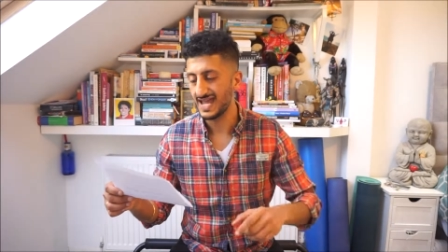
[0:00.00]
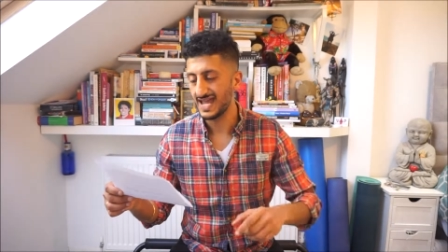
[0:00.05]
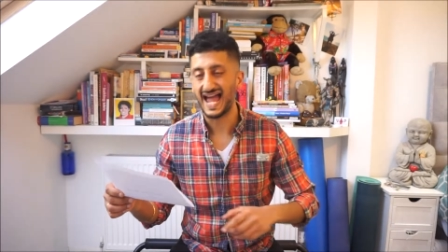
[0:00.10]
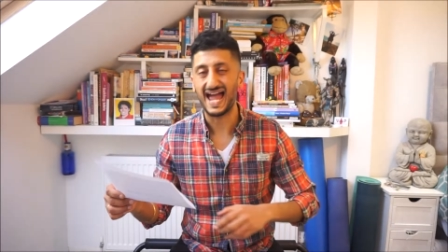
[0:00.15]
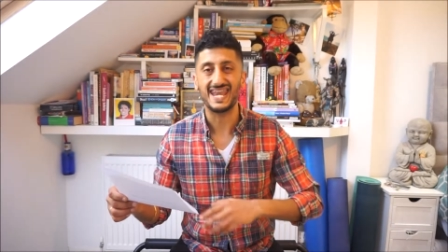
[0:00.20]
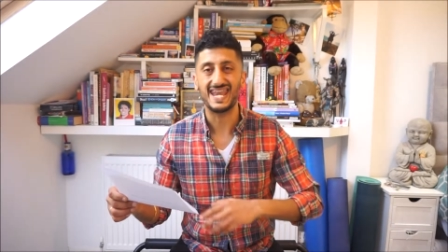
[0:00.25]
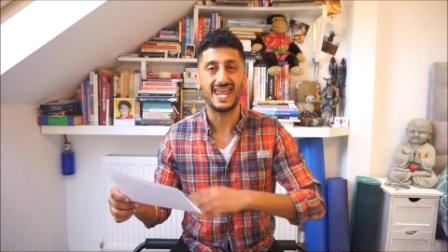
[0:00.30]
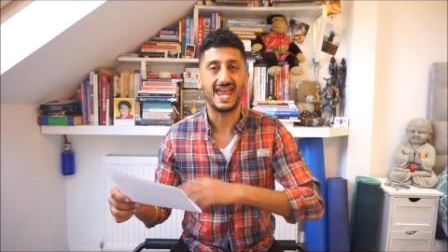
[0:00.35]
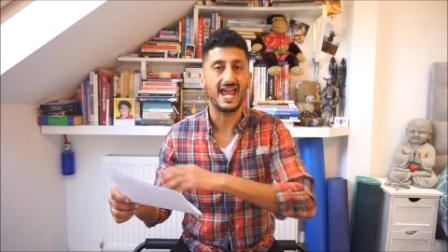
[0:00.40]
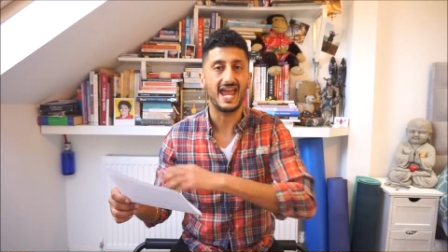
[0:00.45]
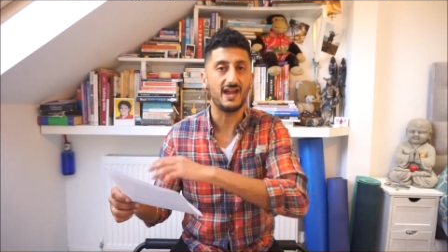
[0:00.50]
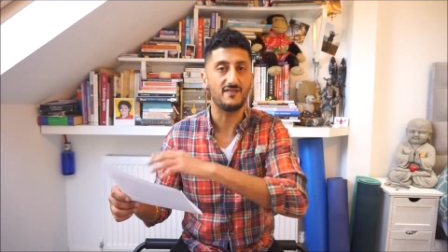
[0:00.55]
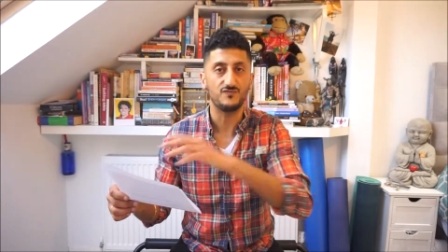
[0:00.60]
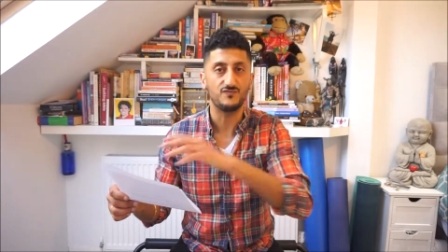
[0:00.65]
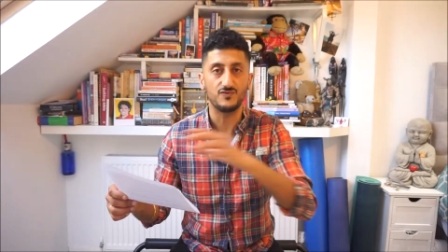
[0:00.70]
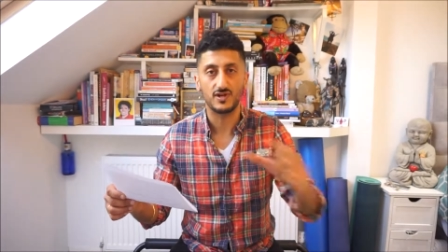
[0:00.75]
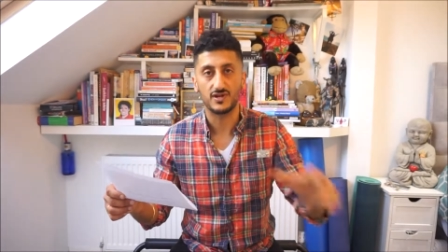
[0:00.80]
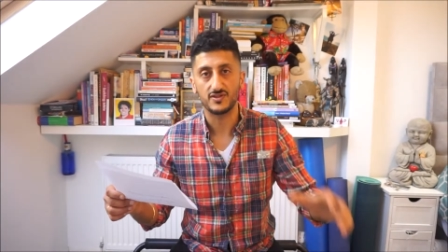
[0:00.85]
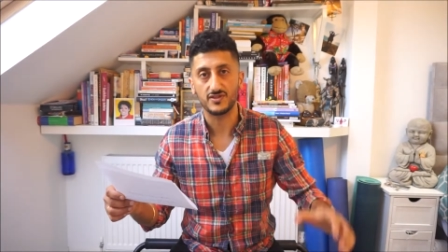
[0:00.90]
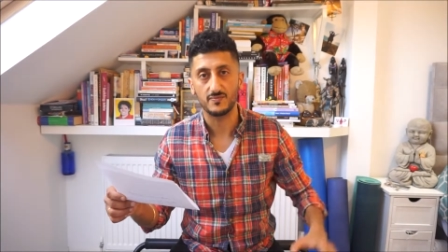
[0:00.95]
and
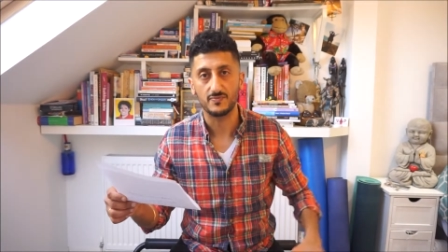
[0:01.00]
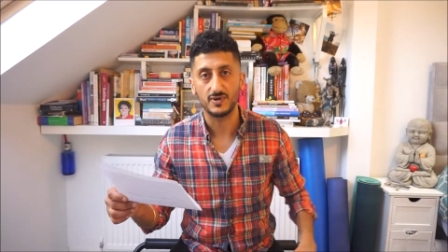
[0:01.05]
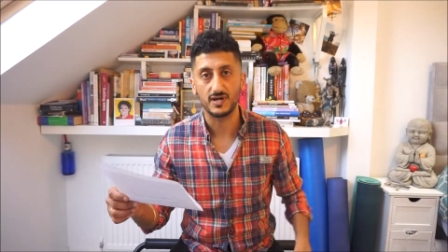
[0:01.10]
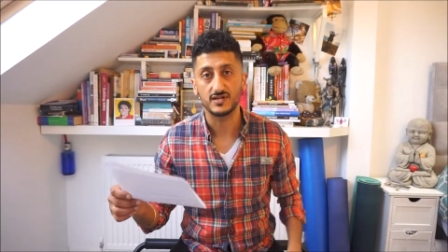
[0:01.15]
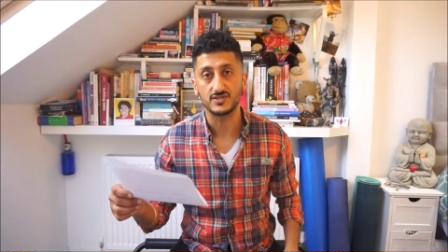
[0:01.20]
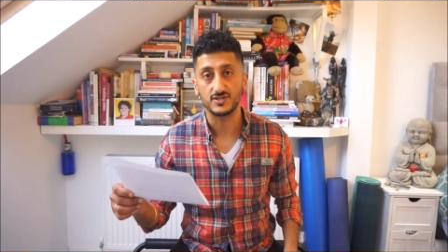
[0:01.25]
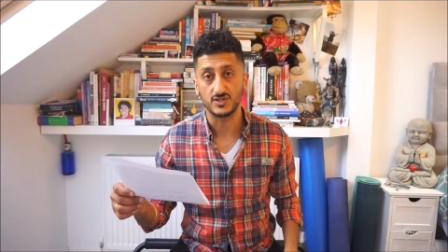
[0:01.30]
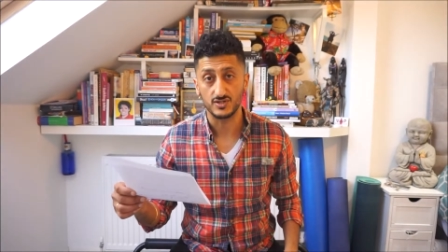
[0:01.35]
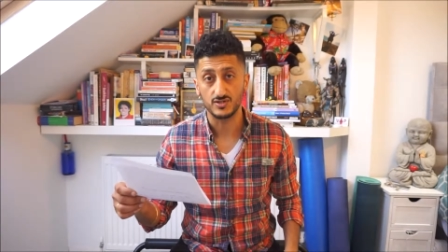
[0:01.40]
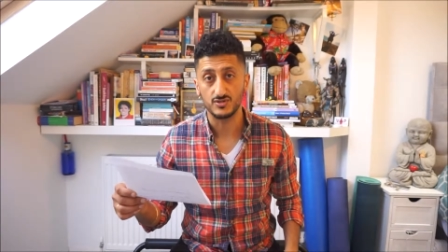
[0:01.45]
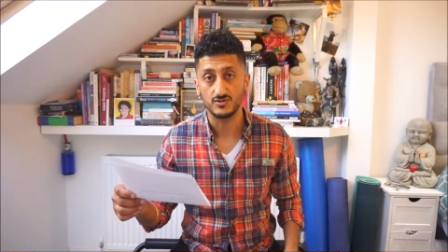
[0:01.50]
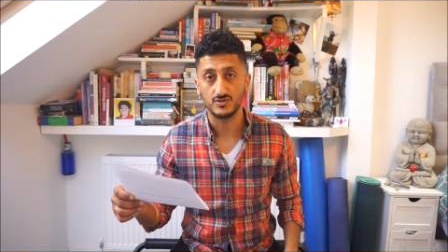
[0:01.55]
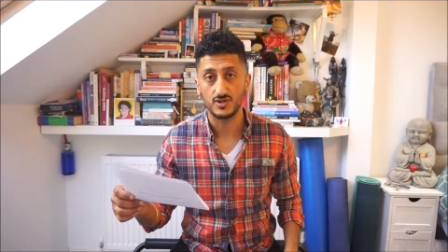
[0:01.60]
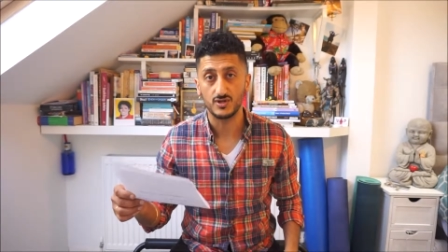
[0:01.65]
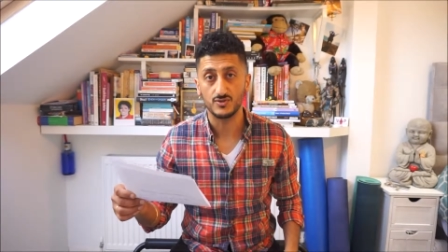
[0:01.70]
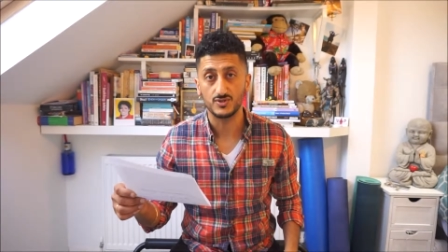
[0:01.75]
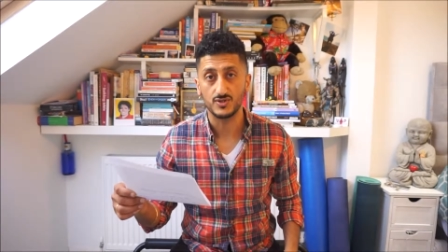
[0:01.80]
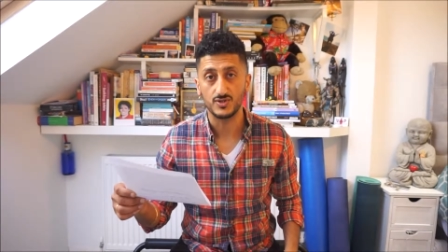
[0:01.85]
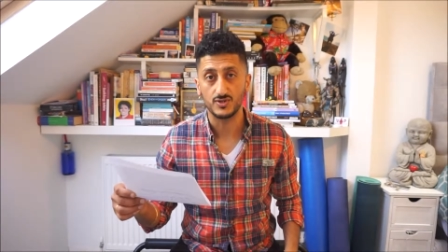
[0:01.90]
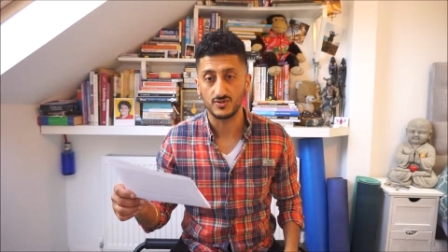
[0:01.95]
every other person you
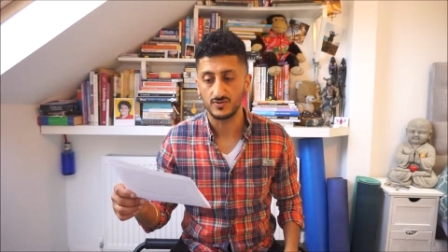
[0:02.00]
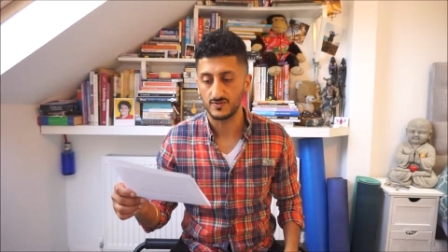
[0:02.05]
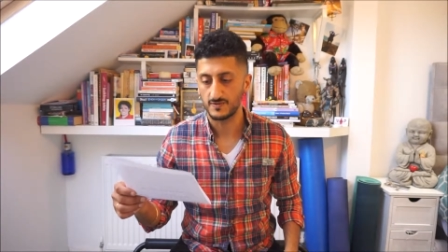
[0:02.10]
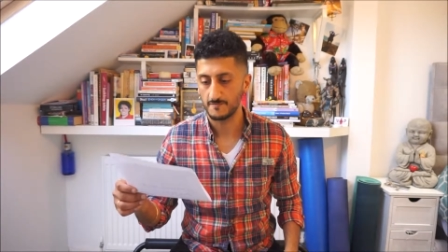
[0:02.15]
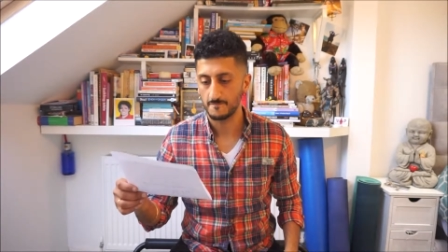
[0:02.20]
know too."